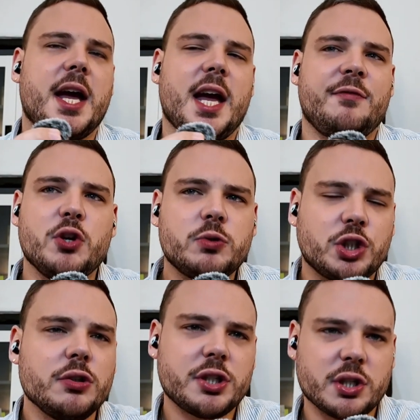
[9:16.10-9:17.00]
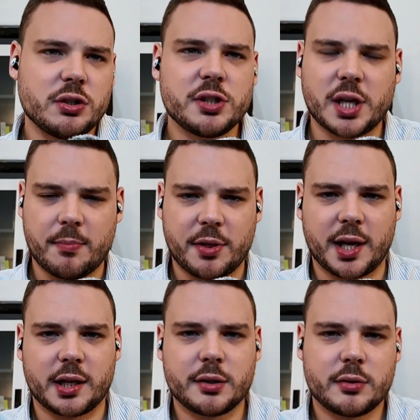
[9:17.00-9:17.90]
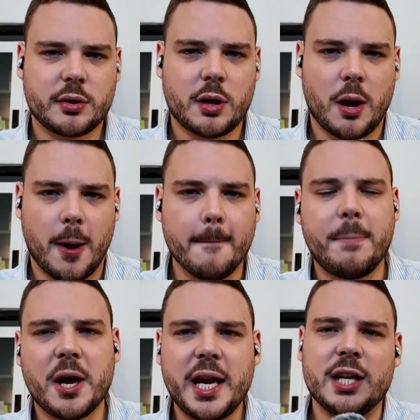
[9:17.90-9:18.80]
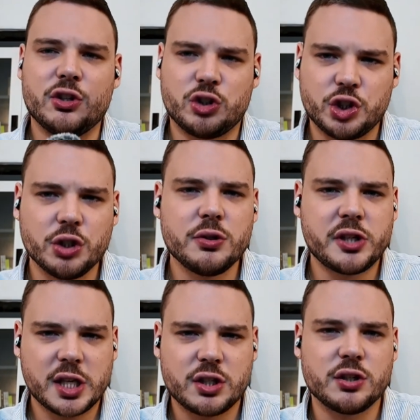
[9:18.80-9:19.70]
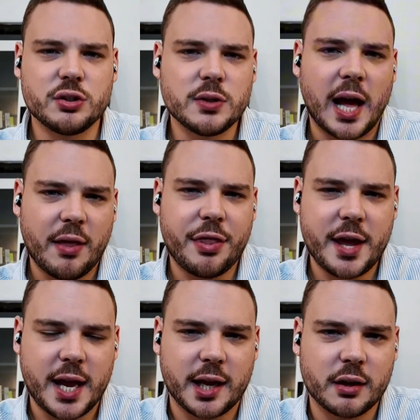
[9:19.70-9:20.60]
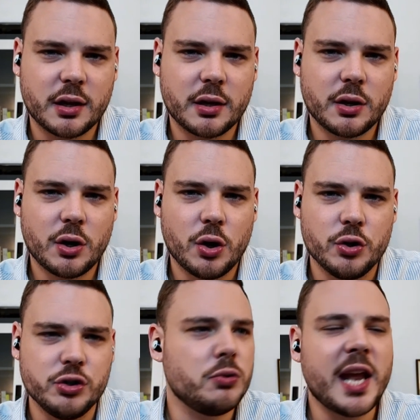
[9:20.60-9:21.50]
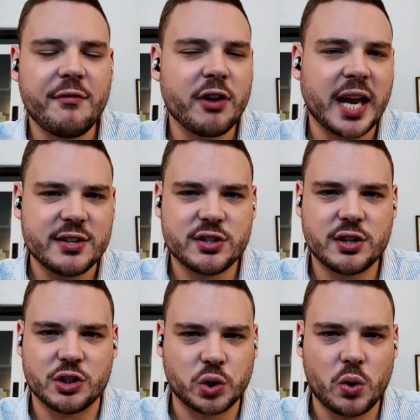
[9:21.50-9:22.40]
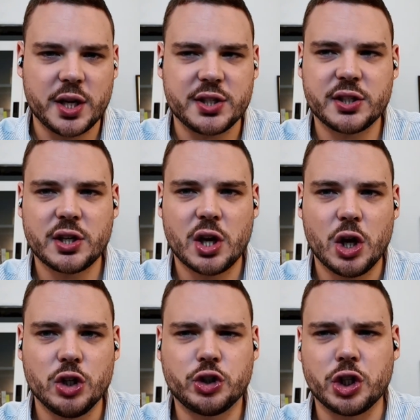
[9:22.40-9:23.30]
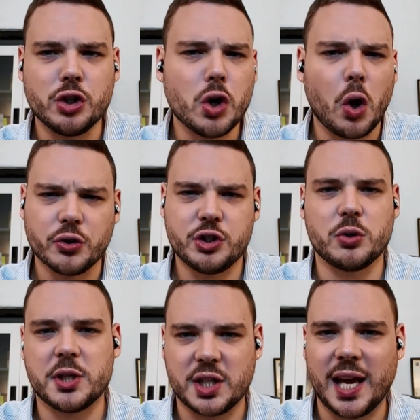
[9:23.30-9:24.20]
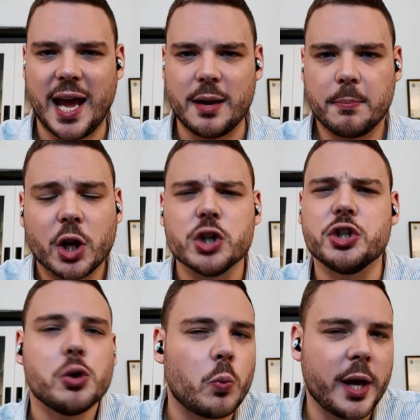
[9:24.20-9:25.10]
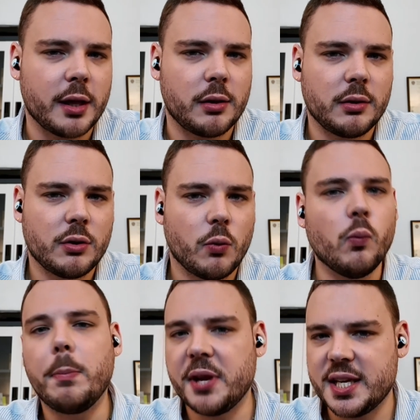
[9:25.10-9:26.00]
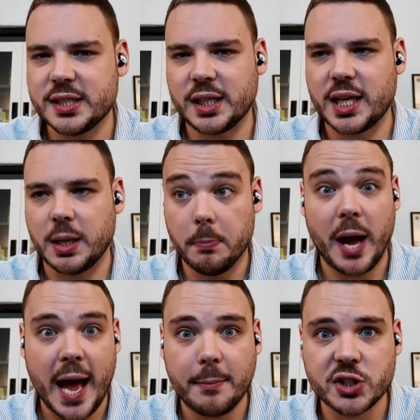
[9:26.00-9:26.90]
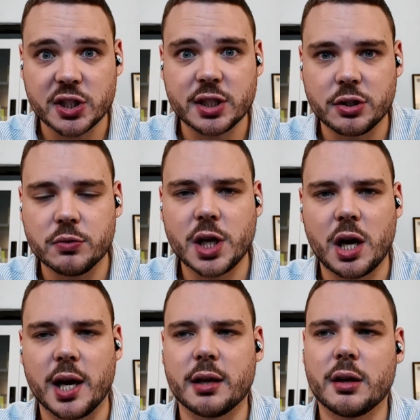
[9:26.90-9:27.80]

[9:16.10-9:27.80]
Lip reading: If you choose to do something, but in choosing to do that thing, you never get the choice to not do it again, because you will, repeatedly, perhaps until you die.